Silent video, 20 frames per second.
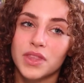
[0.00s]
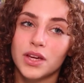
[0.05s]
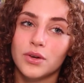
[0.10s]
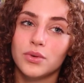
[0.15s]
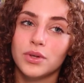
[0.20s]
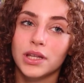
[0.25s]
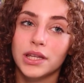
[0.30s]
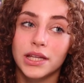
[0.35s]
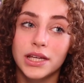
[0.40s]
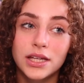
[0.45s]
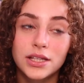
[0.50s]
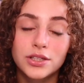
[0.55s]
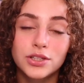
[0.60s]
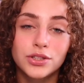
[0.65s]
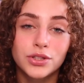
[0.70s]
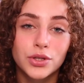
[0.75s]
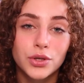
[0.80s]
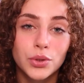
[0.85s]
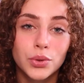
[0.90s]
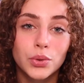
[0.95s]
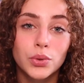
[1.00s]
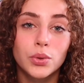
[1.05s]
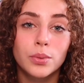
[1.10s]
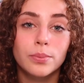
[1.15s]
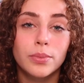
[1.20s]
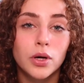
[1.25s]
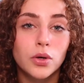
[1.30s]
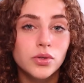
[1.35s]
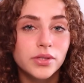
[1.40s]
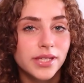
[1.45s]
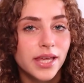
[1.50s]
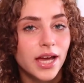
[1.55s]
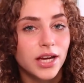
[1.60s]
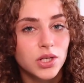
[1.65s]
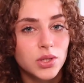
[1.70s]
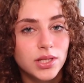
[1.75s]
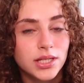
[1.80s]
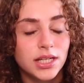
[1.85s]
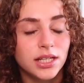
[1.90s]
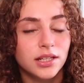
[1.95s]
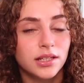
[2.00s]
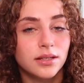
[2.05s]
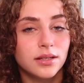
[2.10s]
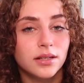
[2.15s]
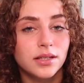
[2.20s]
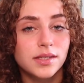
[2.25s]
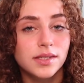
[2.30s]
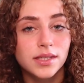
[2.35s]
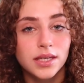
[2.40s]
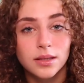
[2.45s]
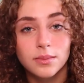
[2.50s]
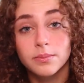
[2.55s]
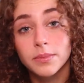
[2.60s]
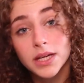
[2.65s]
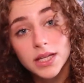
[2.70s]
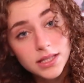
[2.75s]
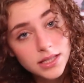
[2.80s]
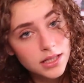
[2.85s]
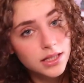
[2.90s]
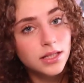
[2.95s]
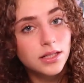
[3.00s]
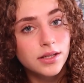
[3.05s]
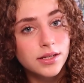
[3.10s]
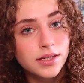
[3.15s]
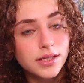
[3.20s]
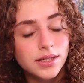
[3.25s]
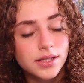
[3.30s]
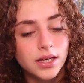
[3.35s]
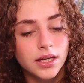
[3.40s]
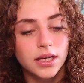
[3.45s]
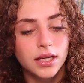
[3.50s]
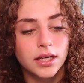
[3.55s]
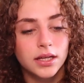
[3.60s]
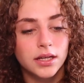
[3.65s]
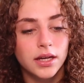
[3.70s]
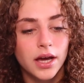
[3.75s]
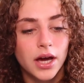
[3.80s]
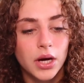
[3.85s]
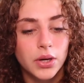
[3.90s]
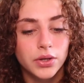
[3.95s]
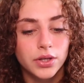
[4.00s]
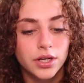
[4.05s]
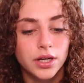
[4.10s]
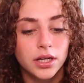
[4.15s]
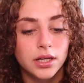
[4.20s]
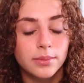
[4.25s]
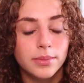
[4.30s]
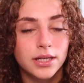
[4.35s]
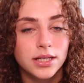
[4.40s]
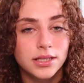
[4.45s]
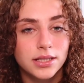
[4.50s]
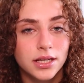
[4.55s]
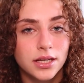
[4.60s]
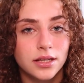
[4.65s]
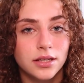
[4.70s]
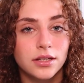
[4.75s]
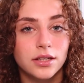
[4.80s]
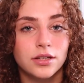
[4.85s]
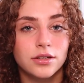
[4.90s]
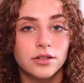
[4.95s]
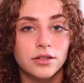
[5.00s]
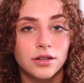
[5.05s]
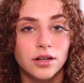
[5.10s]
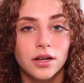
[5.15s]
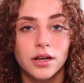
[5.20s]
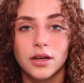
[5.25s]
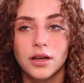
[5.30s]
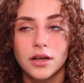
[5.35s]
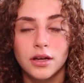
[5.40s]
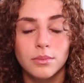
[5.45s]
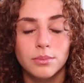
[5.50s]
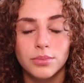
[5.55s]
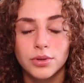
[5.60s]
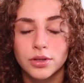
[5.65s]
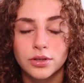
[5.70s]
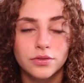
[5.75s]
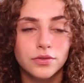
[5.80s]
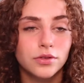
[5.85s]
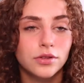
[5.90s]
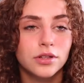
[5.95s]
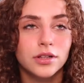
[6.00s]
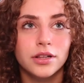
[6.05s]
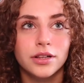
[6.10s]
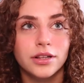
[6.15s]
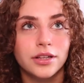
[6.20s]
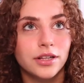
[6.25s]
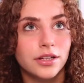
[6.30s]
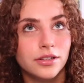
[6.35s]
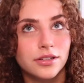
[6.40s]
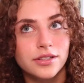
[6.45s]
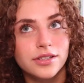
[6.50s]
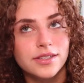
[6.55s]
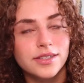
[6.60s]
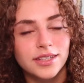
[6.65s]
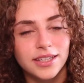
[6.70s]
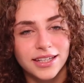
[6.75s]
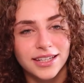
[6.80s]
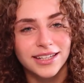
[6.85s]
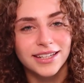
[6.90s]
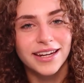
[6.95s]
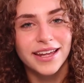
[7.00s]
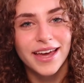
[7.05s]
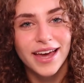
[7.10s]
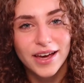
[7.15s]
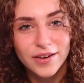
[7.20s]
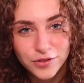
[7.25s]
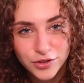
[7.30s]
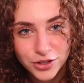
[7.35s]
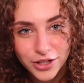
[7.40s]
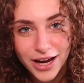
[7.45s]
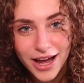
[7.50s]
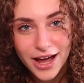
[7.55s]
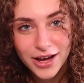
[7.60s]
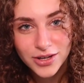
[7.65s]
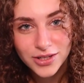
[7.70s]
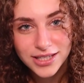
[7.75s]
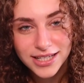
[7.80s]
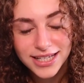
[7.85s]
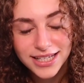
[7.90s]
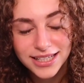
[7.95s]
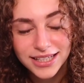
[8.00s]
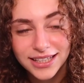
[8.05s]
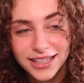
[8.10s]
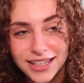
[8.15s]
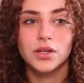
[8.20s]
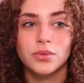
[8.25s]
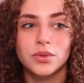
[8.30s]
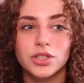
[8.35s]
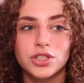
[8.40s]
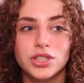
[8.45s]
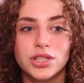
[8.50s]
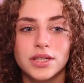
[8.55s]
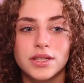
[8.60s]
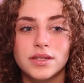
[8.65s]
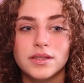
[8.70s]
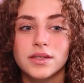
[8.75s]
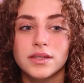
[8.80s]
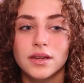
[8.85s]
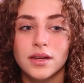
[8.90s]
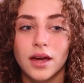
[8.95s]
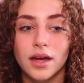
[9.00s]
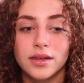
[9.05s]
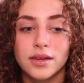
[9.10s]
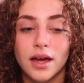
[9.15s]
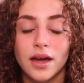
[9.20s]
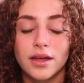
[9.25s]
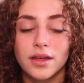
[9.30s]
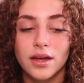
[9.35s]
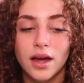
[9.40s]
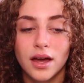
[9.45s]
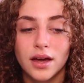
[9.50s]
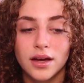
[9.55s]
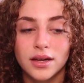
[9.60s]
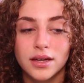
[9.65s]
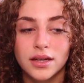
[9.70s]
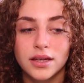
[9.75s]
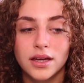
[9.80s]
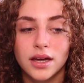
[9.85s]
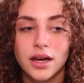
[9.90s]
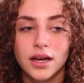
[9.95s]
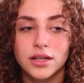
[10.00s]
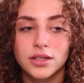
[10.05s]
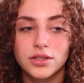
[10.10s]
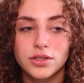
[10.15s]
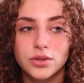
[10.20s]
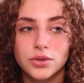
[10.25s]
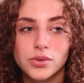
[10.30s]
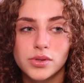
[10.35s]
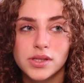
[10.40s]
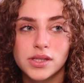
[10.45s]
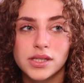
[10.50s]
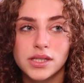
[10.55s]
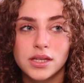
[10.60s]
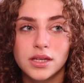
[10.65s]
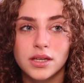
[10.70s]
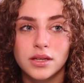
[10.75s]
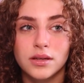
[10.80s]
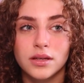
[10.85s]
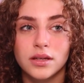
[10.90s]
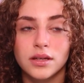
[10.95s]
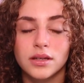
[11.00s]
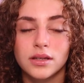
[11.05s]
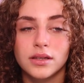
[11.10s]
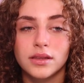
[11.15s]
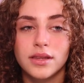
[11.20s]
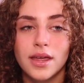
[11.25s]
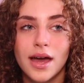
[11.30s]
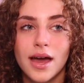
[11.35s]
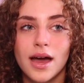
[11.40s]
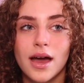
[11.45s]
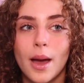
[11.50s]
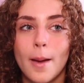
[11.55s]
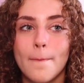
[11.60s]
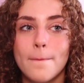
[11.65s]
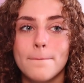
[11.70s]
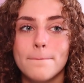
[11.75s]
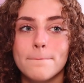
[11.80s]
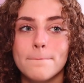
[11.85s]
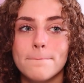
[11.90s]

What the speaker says: relate to post-Accutane skin maintenance and how you're gonna maintain your beautiful clear skin after Accutane, which is I do see that